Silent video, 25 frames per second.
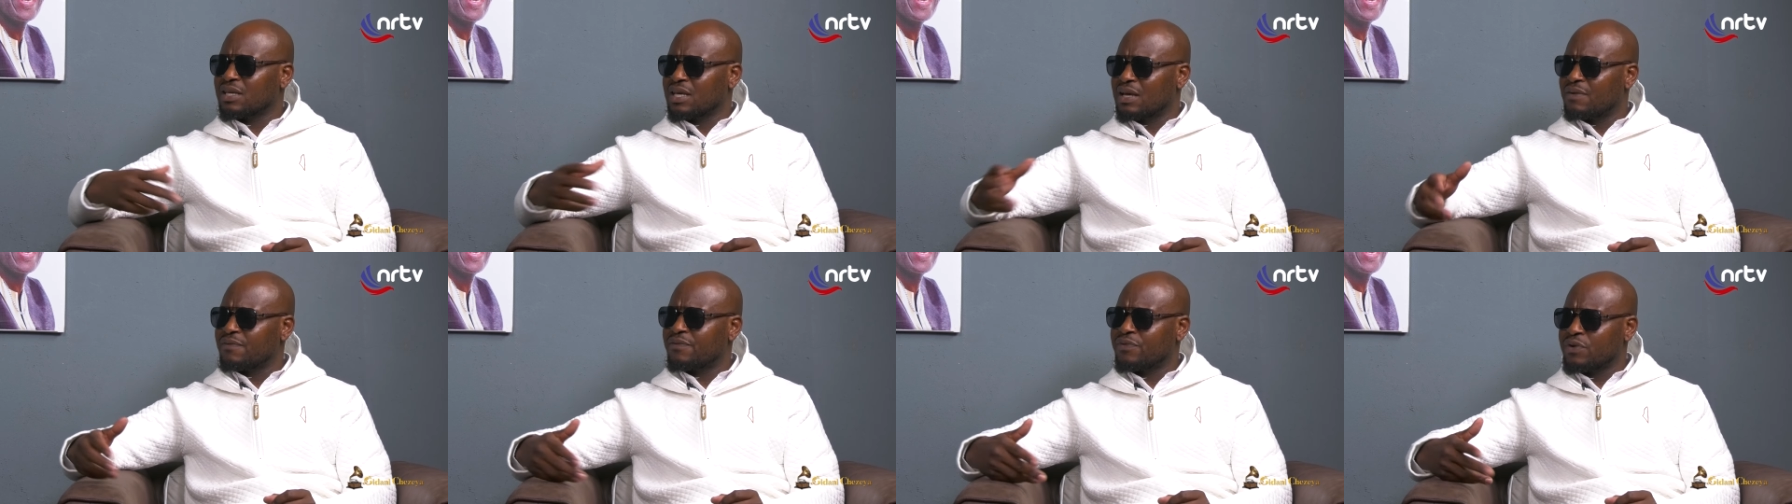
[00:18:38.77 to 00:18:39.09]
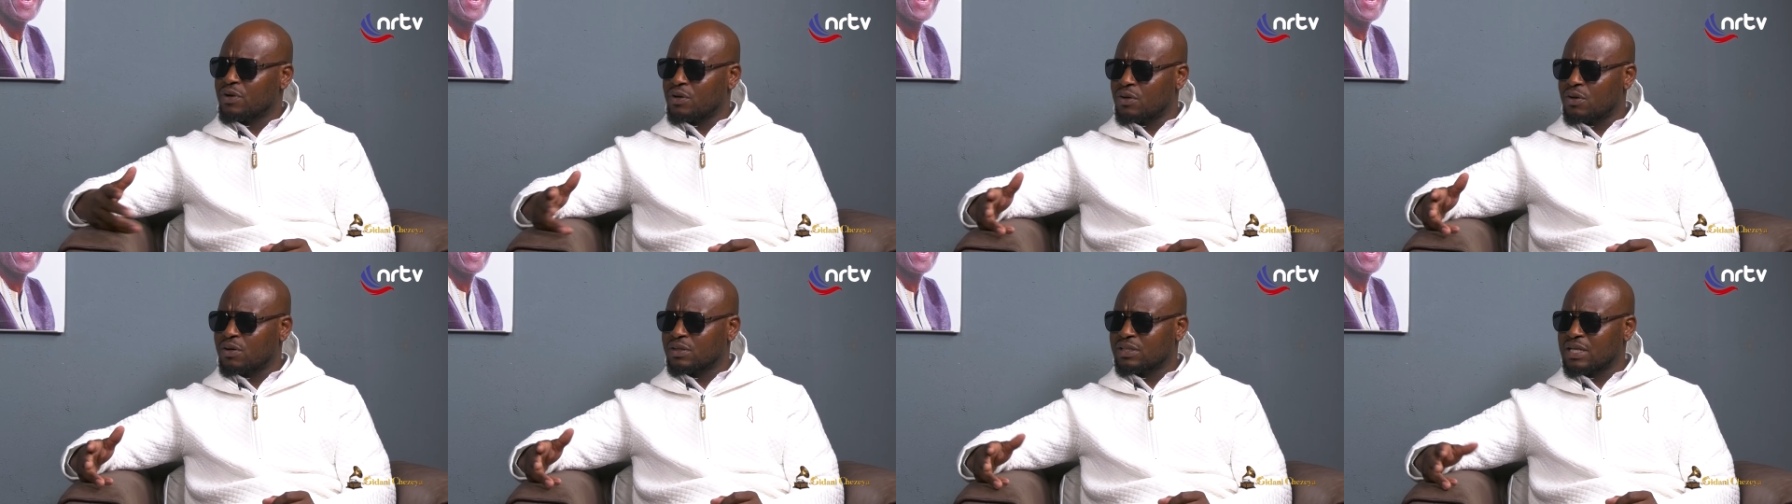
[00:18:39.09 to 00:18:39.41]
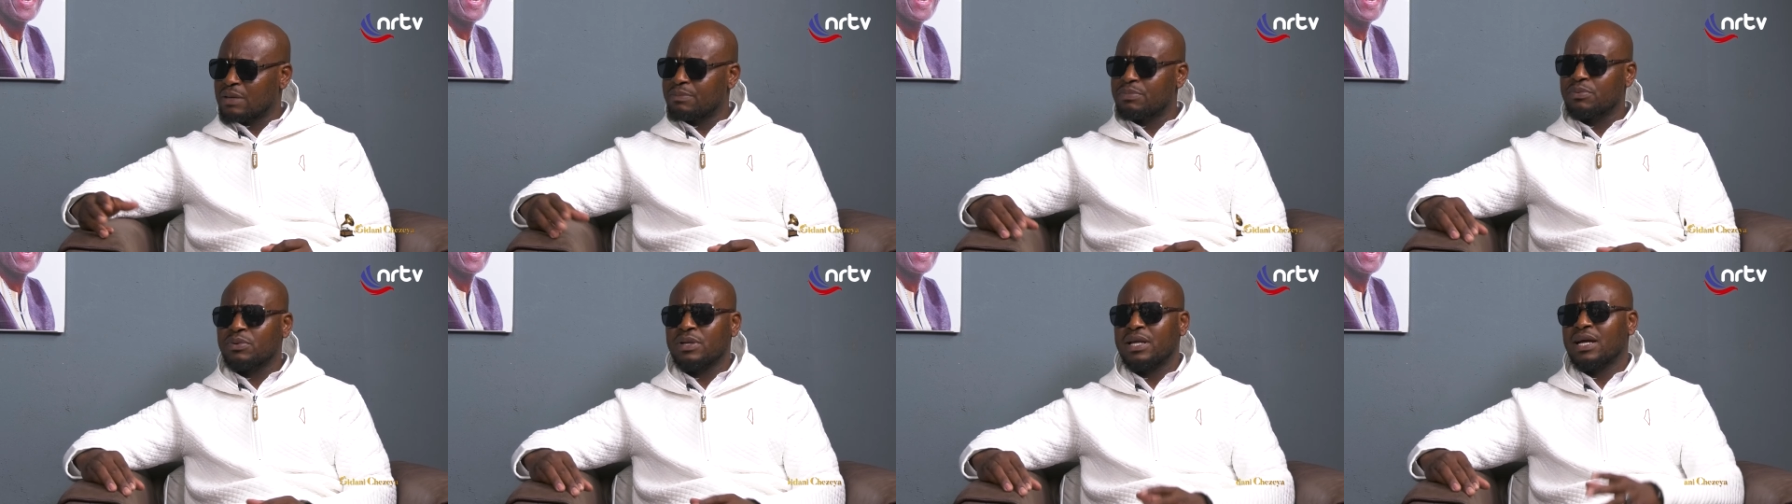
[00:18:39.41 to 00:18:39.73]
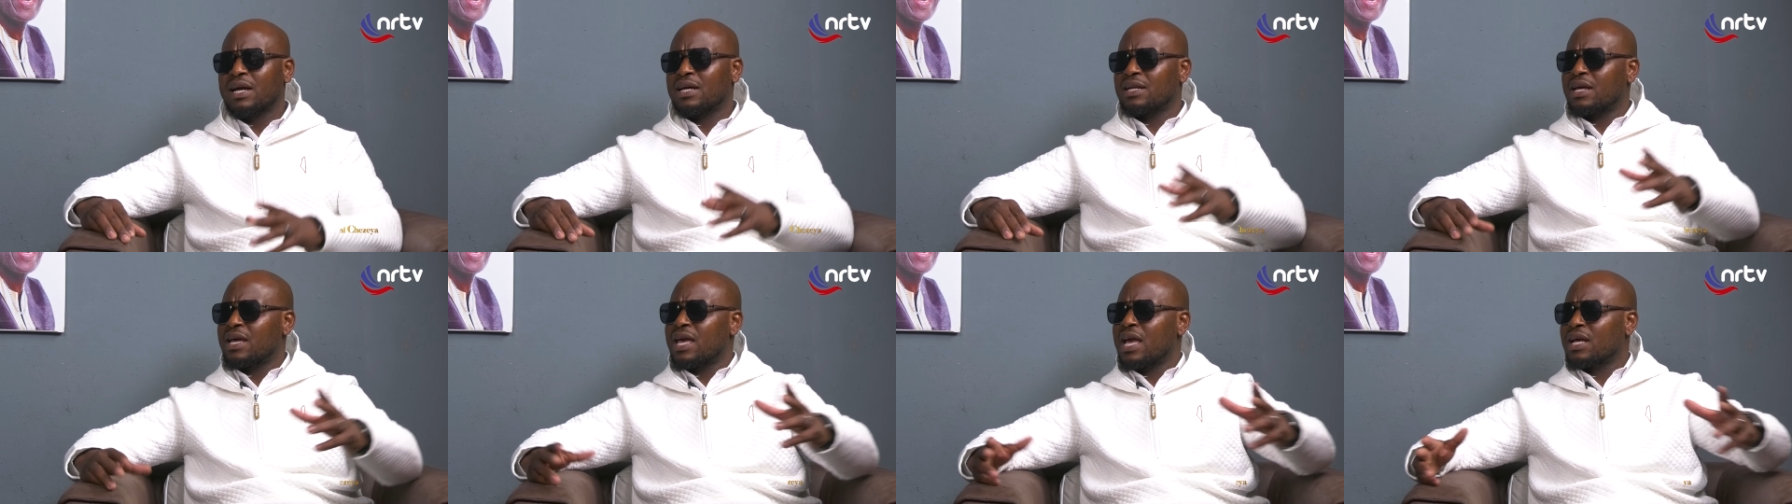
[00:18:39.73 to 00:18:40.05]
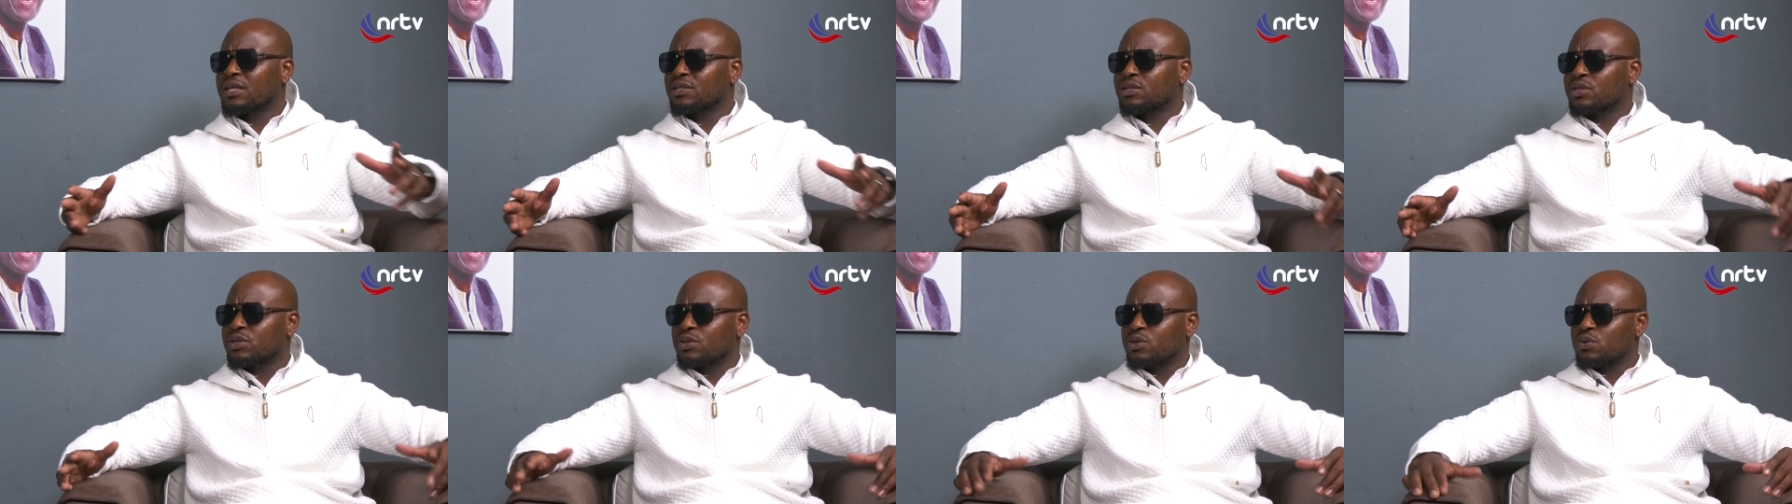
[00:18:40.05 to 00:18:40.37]
game for a long time, people like an
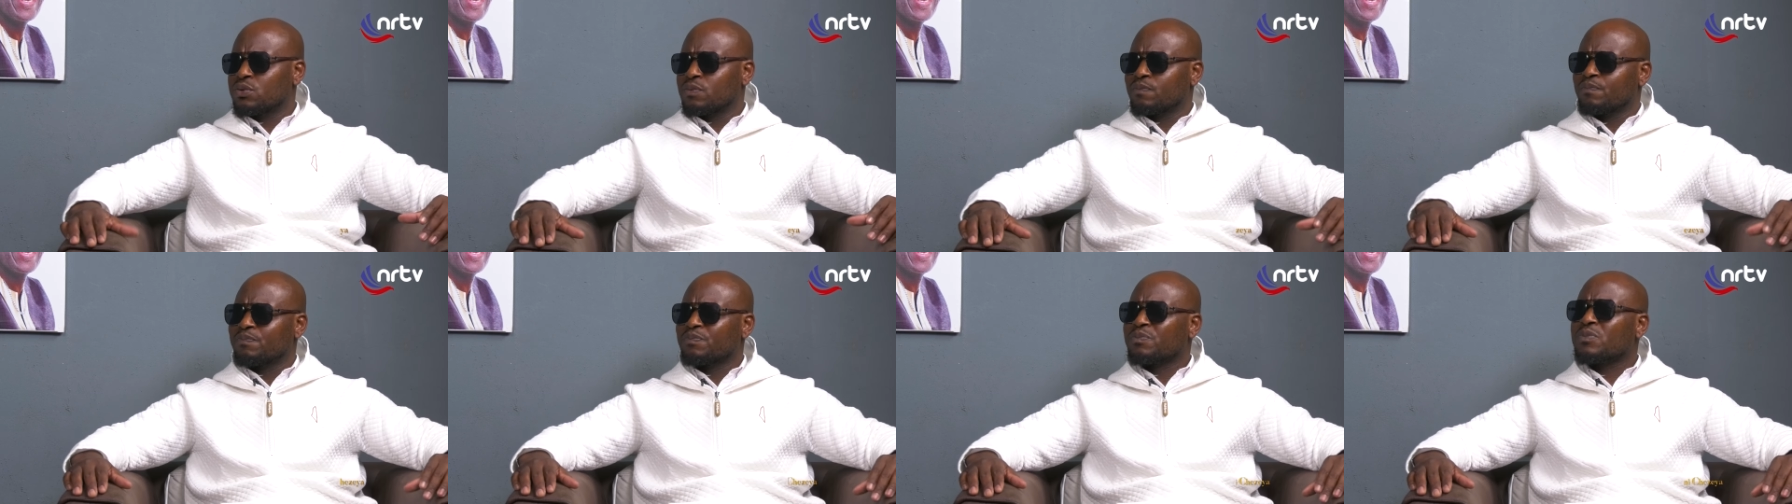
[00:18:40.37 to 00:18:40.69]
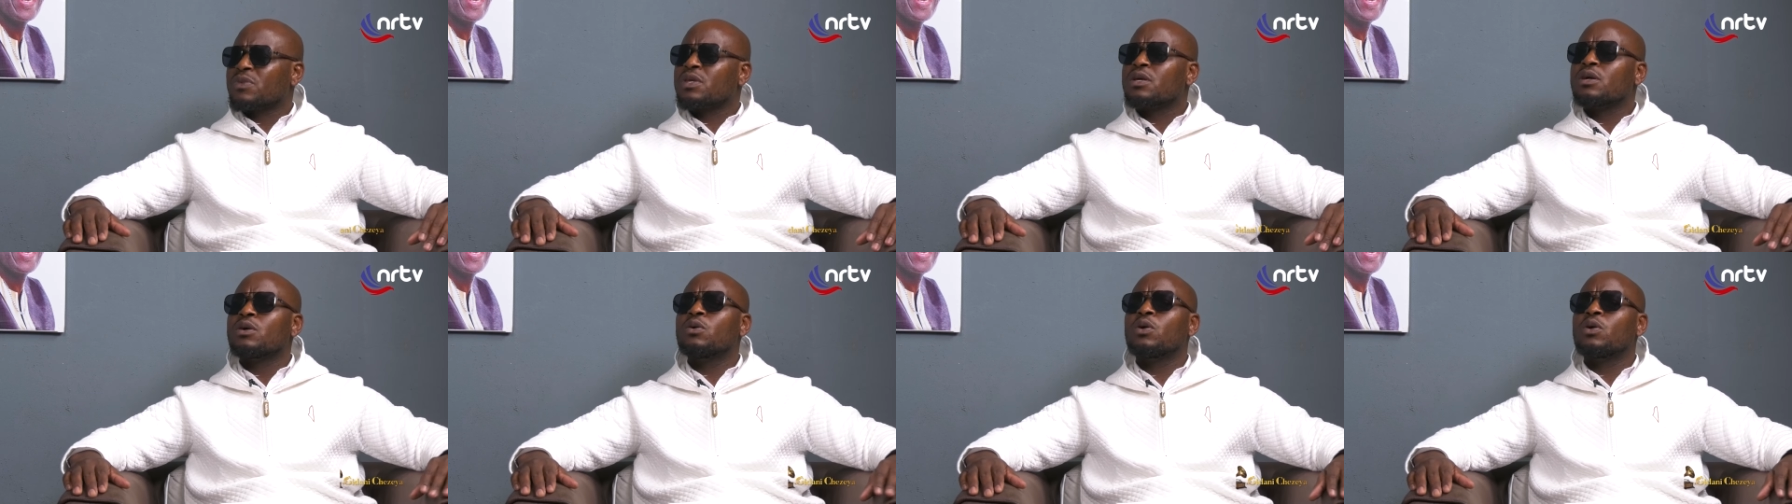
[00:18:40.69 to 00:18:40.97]
XQ, yes.